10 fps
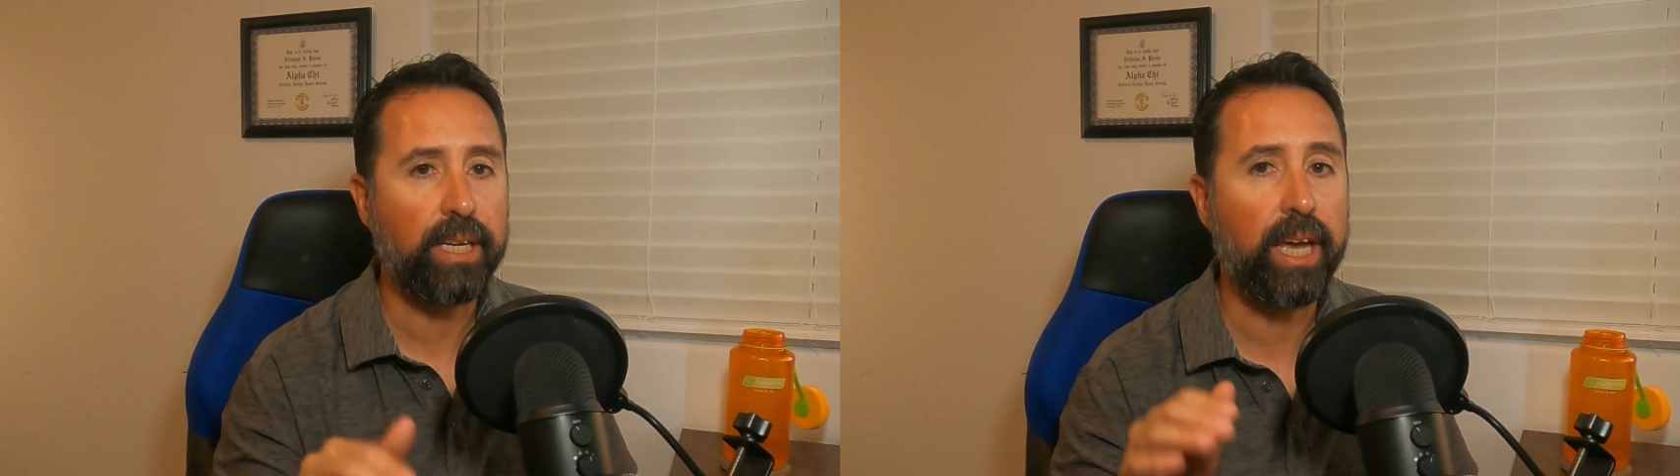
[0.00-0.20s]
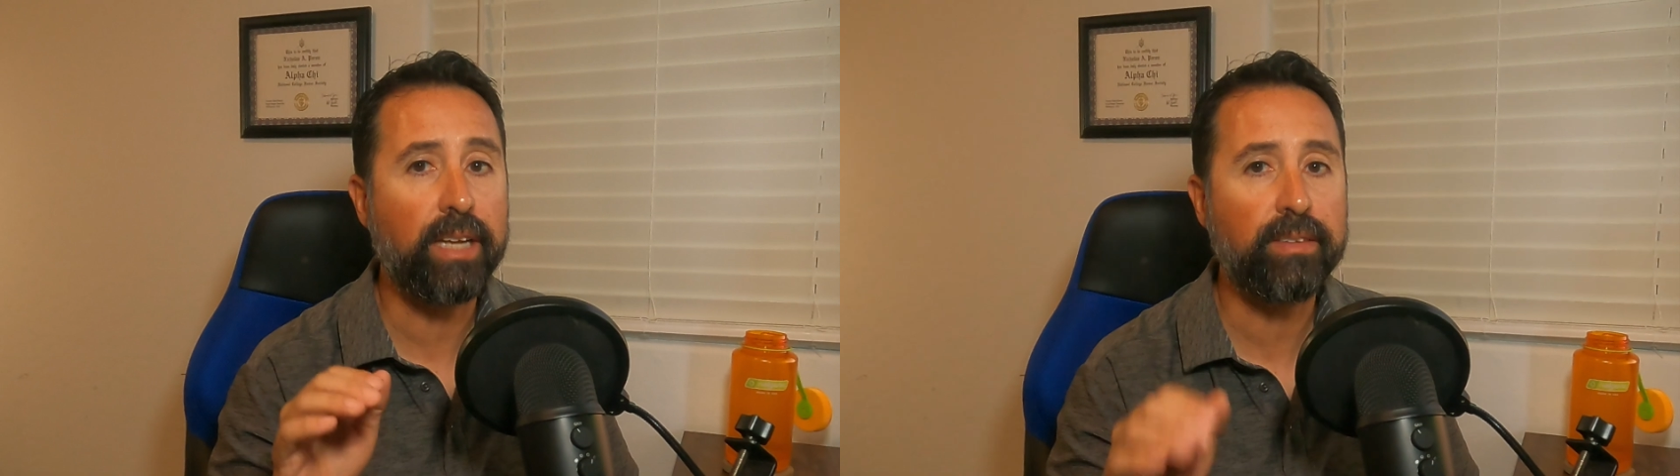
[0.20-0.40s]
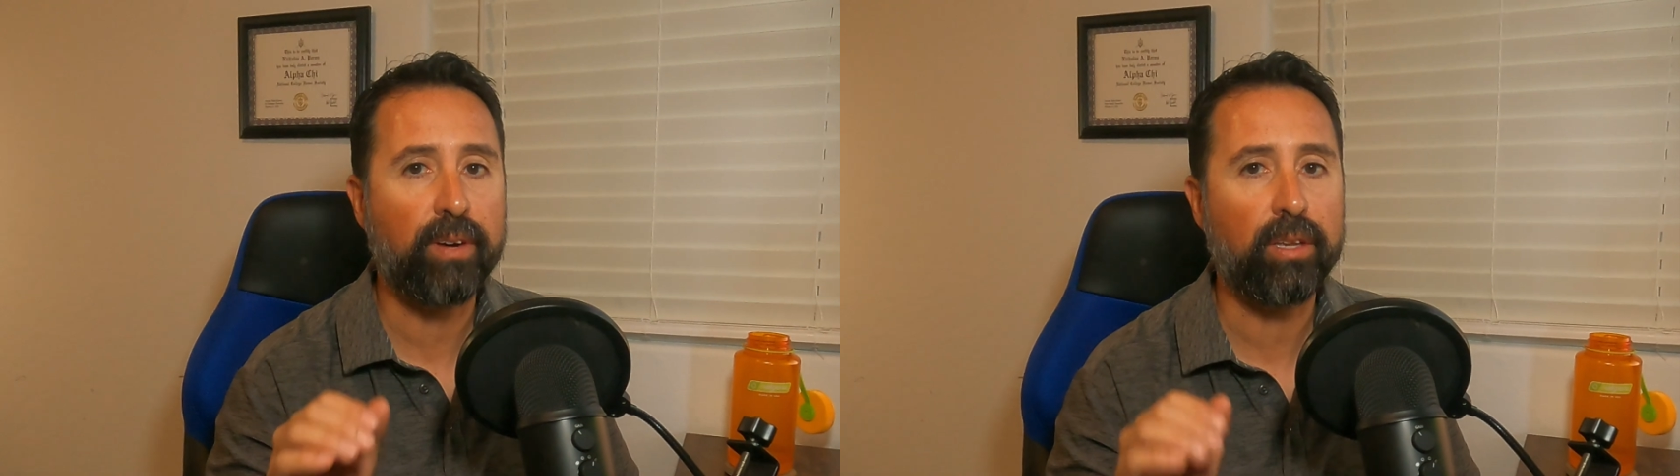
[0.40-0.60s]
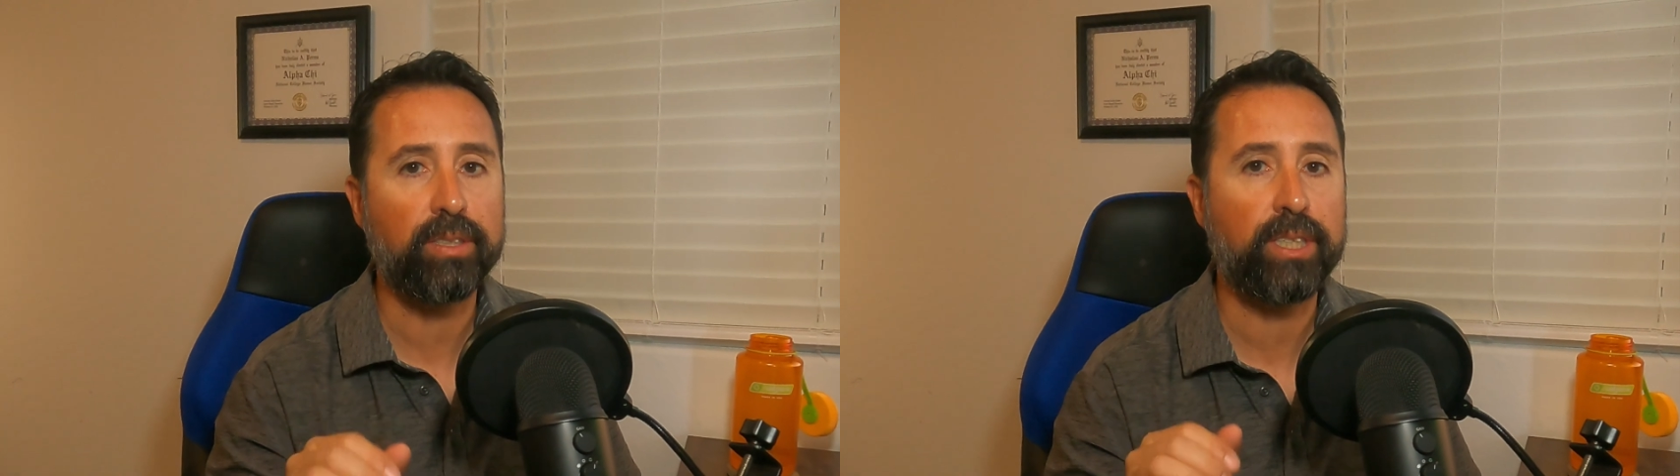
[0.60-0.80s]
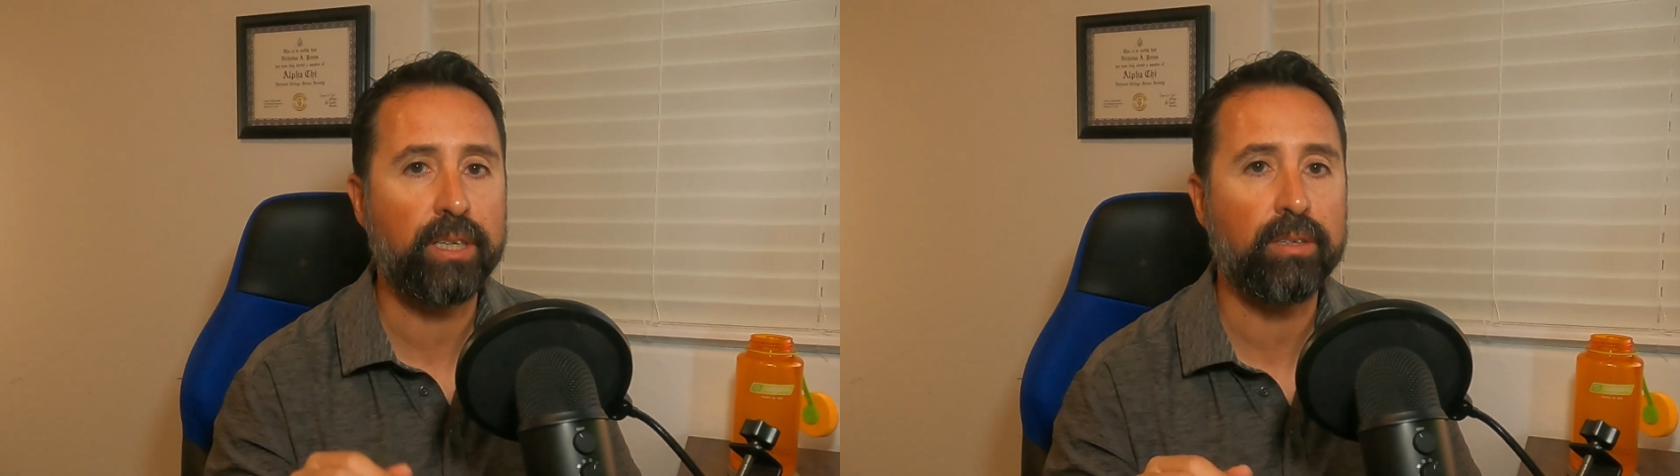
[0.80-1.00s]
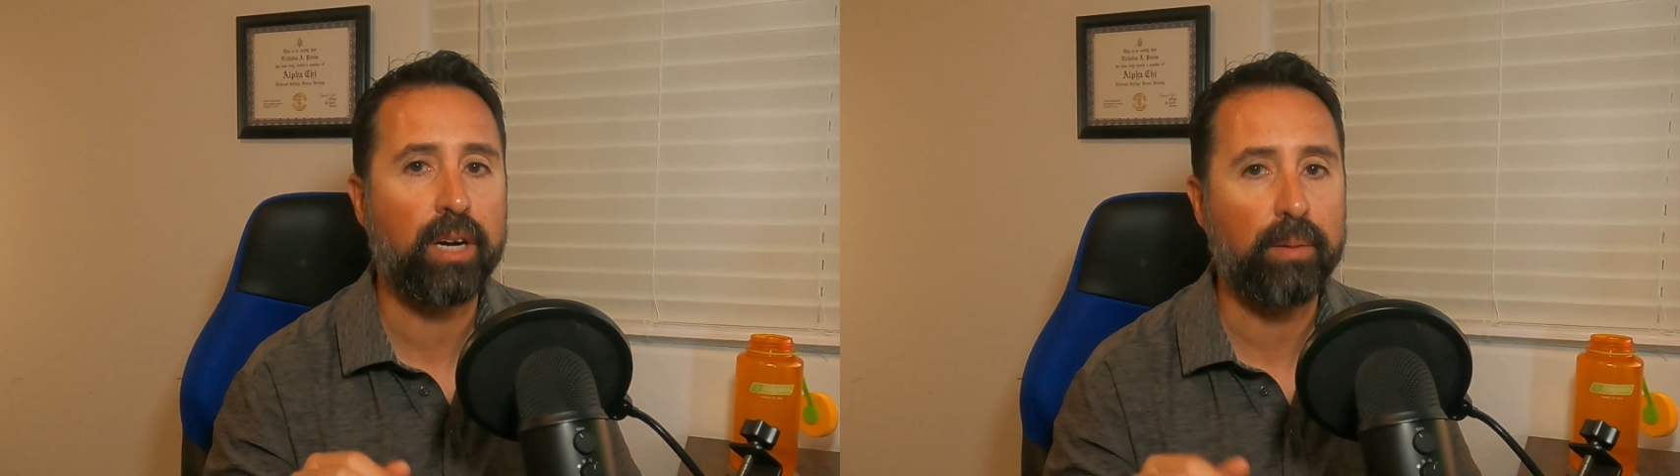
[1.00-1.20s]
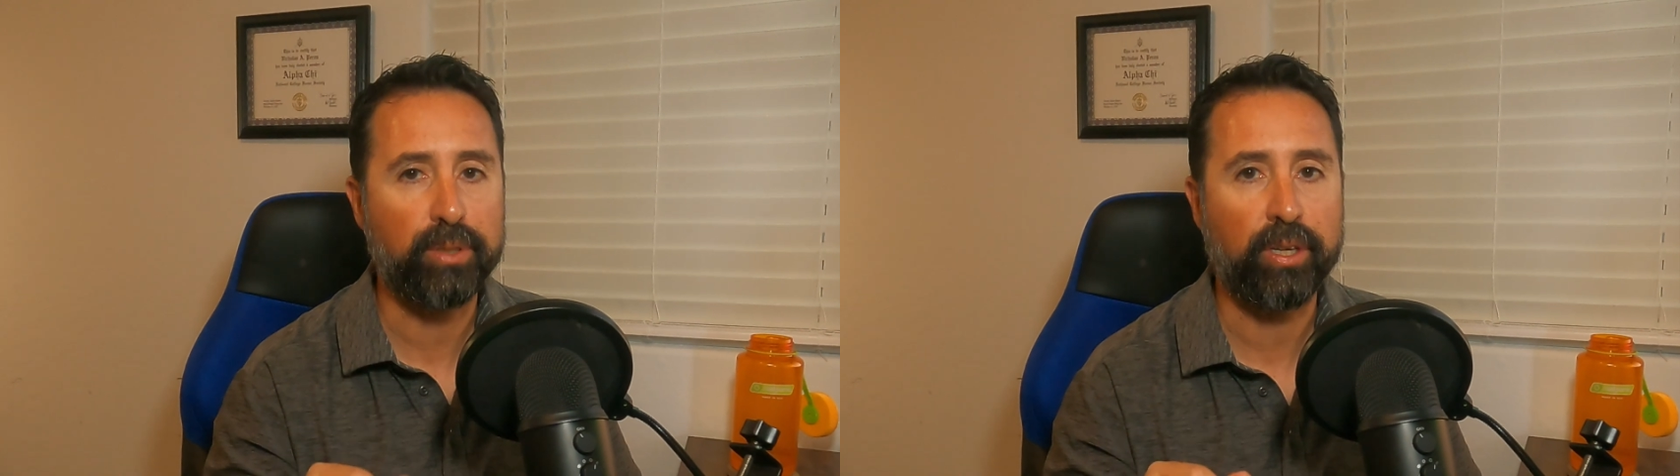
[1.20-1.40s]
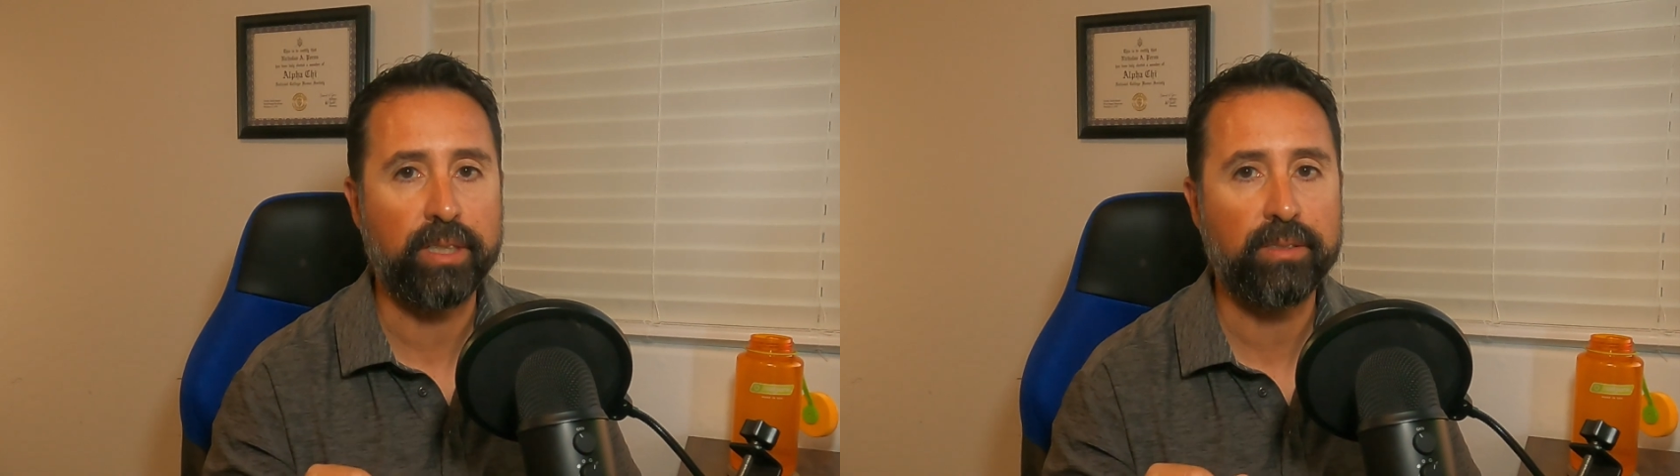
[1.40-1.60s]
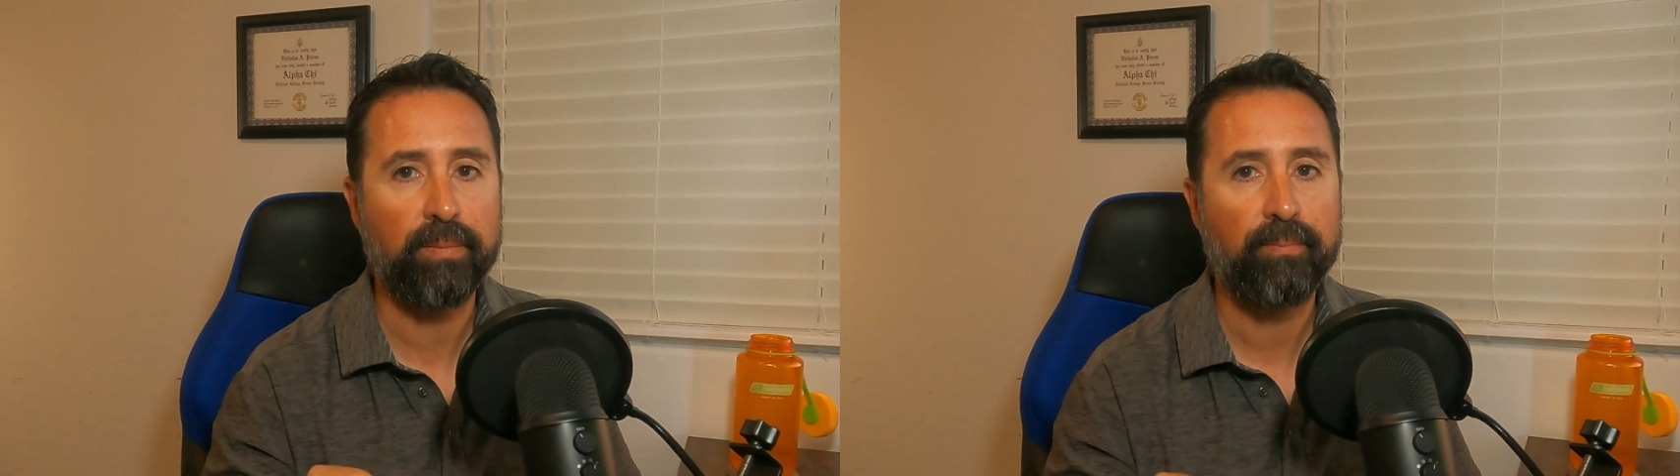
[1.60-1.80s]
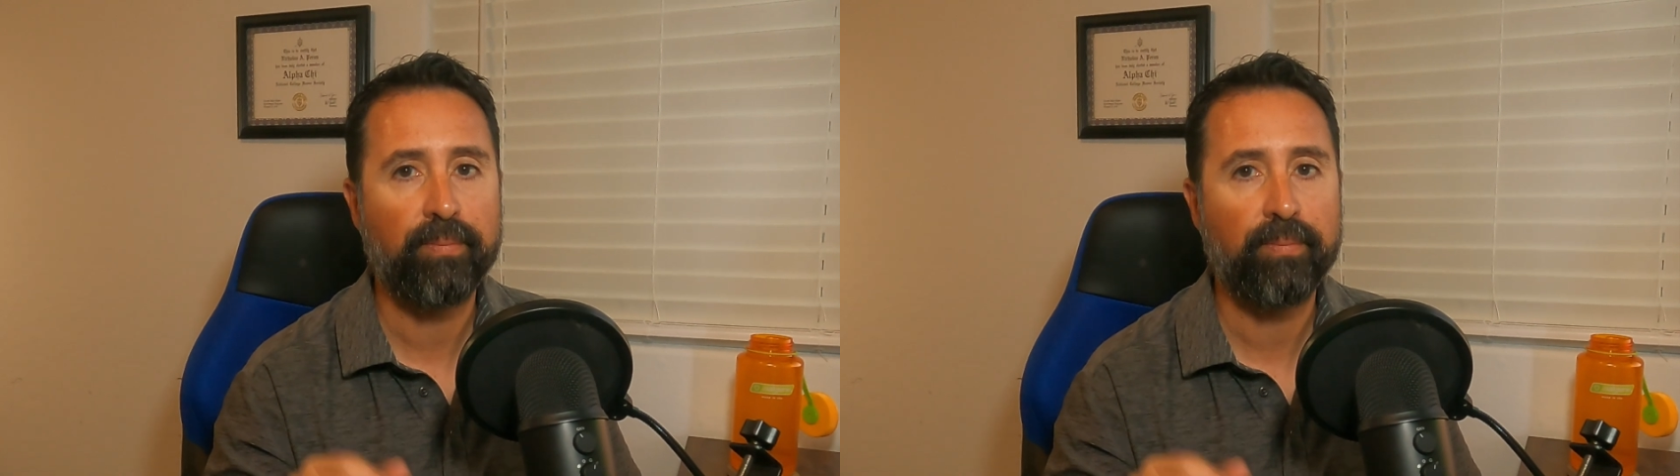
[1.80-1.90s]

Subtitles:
and volunteer opportunities.